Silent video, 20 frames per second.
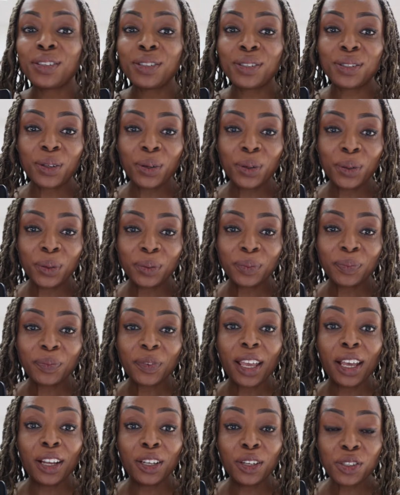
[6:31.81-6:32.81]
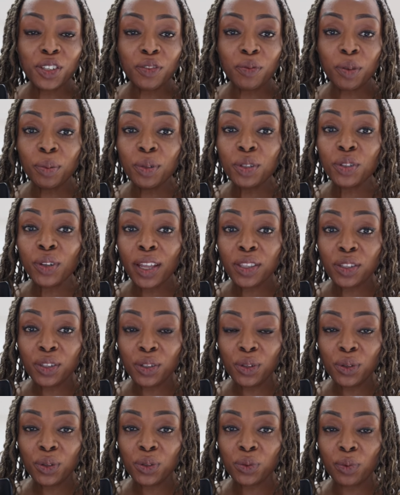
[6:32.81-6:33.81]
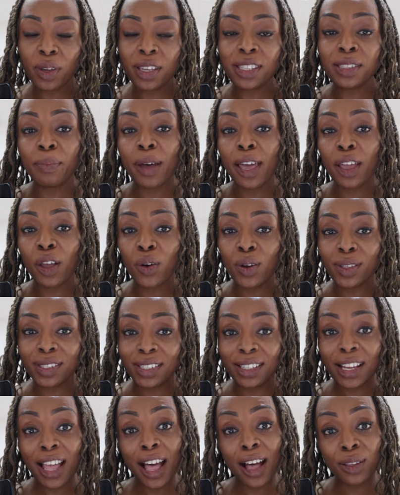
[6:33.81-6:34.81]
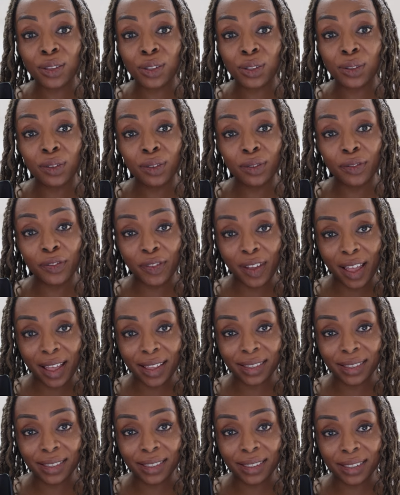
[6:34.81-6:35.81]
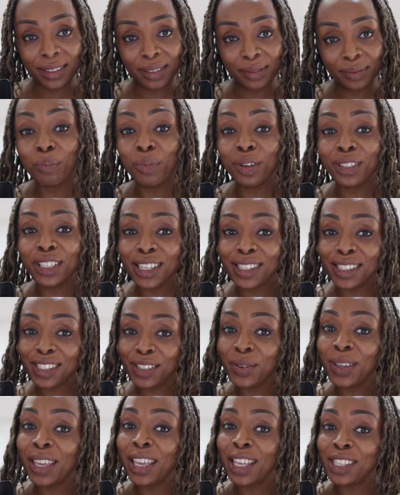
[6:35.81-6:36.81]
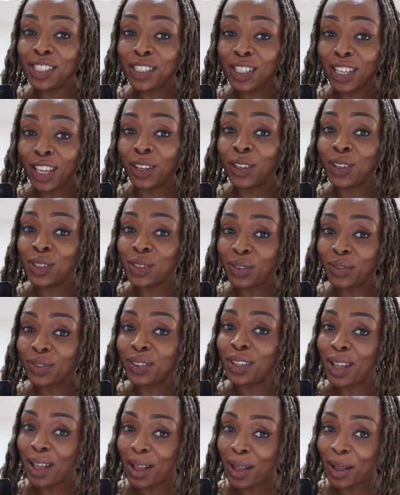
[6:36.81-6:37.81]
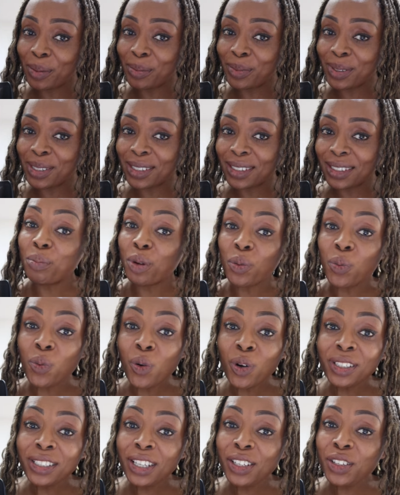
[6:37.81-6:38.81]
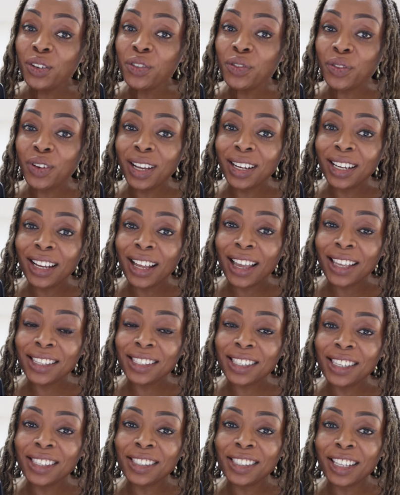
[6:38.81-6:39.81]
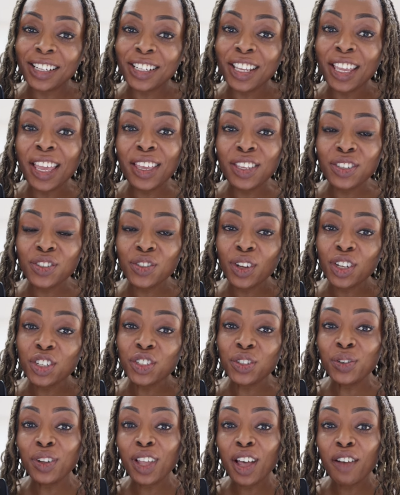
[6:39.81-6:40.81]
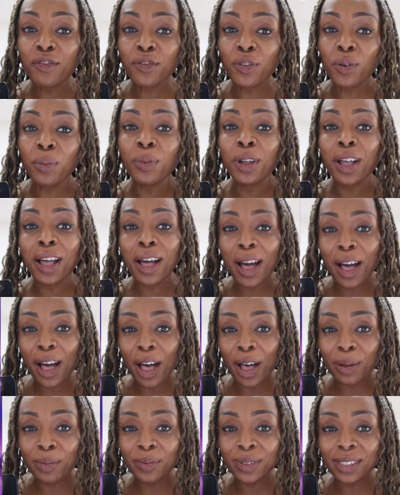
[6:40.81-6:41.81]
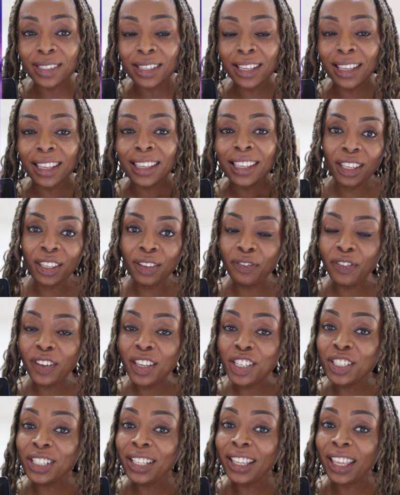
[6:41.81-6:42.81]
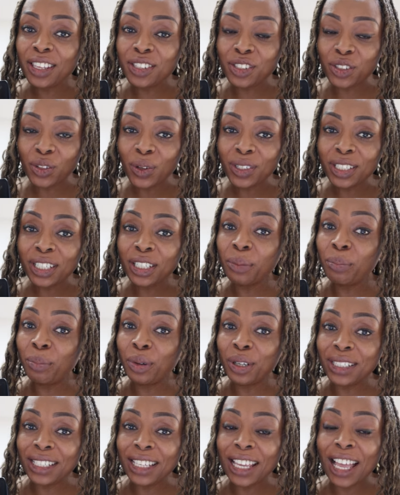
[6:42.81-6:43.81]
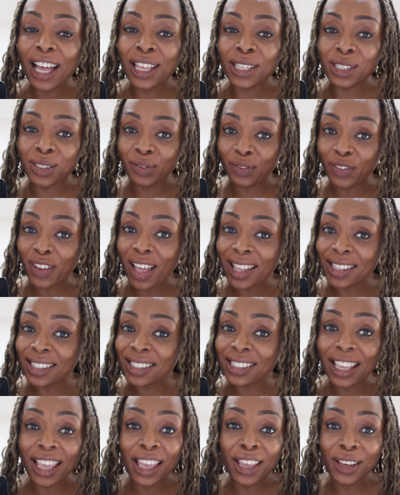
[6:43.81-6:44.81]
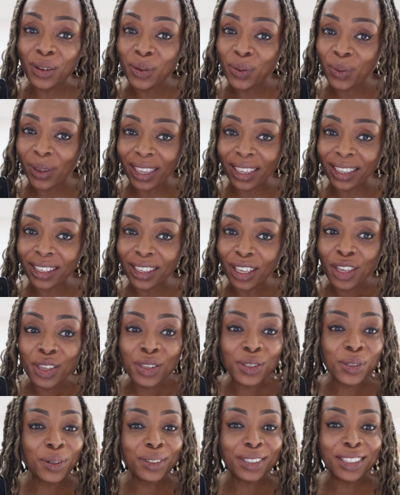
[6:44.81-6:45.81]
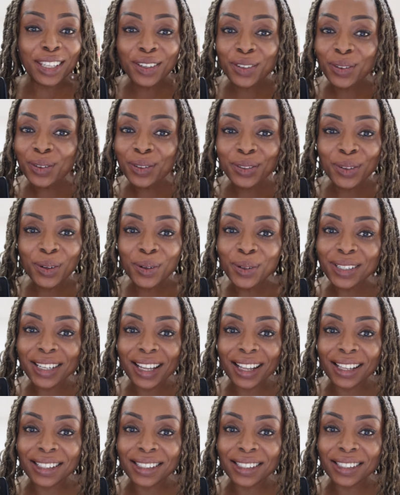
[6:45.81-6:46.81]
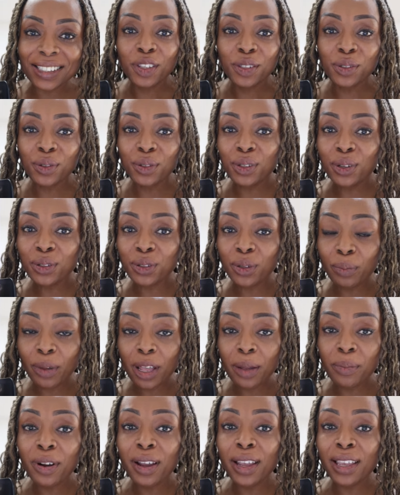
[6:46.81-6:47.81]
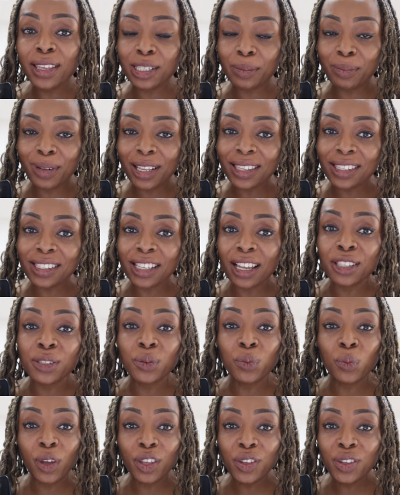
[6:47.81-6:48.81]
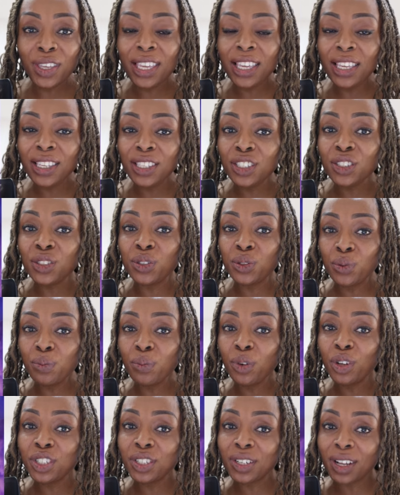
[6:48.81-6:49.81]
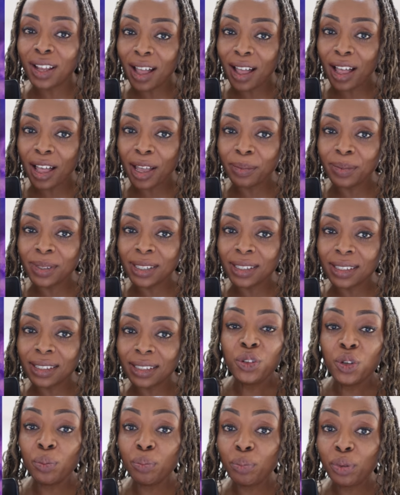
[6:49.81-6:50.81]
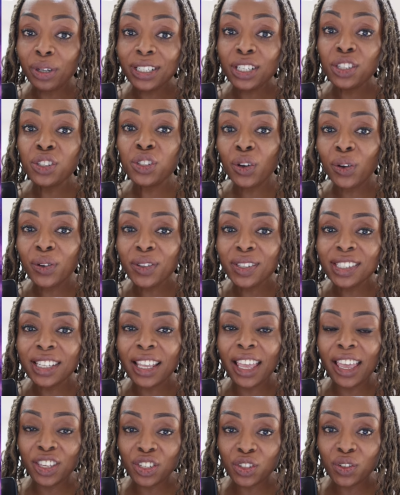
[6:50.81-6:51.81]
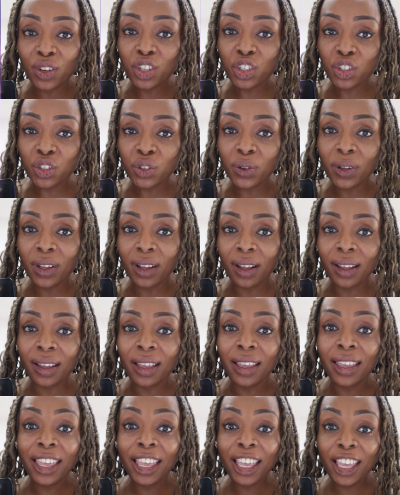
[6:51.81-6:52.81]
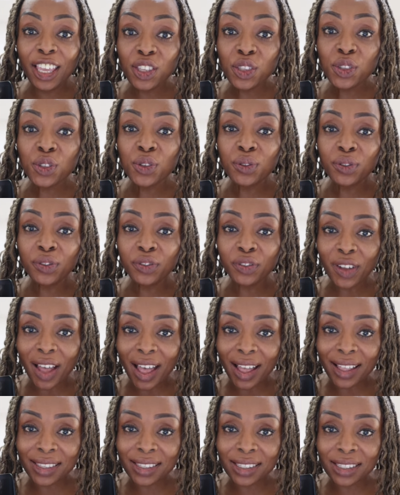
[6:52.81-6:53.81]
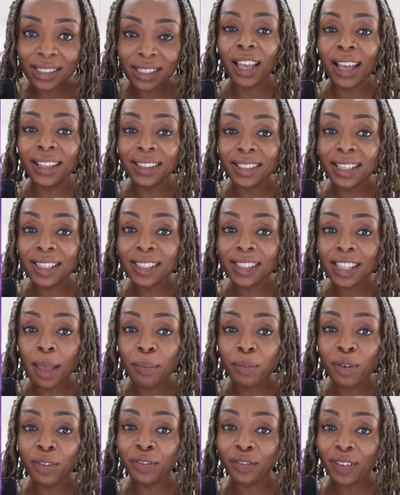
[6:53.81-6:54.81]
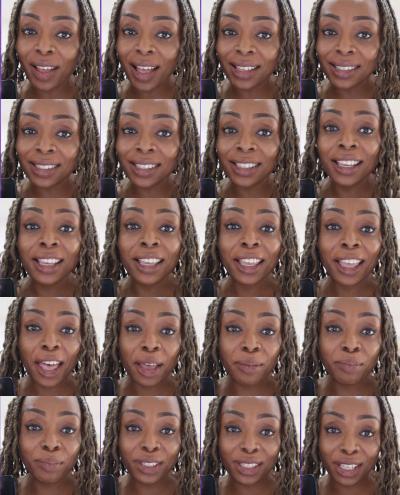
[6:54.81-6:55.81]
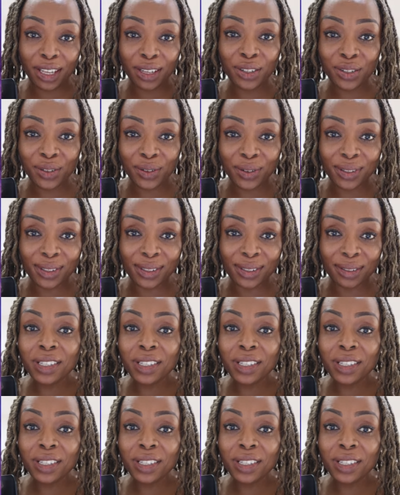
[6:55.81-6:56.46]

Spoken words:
So a lot of people try to lose weight by cutting out fats, but they still eat a lot of carbs. But what they don't realize is that the extra sugar from carbs eventually gets stored in the body as fat anyway. So they don't know that. So Dr. Barbara explains that when you eat too much carbs, your body turns the extra sugar into fat, and this type of fat can be dangerous.